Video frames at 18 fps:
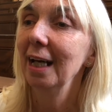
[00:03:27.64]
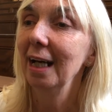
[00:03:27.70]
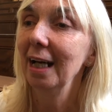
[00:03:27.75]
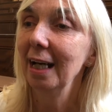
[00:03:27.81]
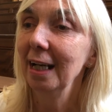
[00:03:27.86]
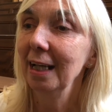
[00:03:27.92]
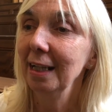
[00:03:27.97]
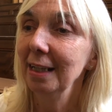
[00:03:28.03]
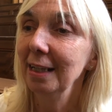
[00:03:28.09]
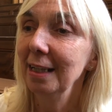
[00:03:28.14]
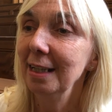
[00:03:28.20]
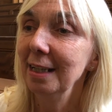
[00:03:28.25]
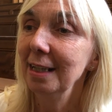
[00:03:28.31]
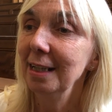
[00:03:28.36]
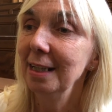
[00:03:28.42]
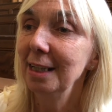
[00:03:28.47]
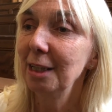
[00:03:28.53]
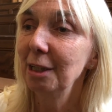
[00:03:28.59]

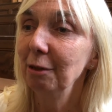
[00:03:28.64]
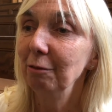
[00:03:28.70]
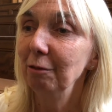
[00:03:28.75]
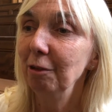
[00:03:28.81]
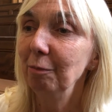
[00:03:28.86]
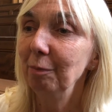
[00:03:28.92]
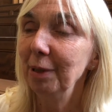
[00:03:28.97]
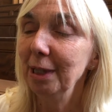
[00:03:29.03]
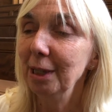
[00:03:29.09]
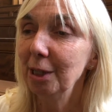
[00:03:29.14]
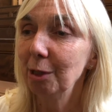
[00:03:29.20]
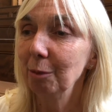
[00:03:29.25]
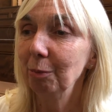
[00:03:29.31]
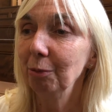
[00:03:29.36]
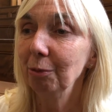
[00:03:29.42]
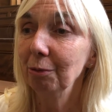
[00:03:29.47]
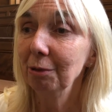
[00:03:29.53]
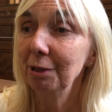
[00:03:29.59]
And we've been
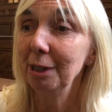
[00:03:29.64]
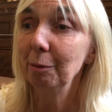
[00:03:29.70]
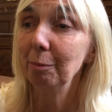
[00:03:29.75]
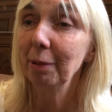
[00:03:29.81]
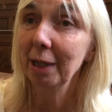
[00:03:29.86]
supported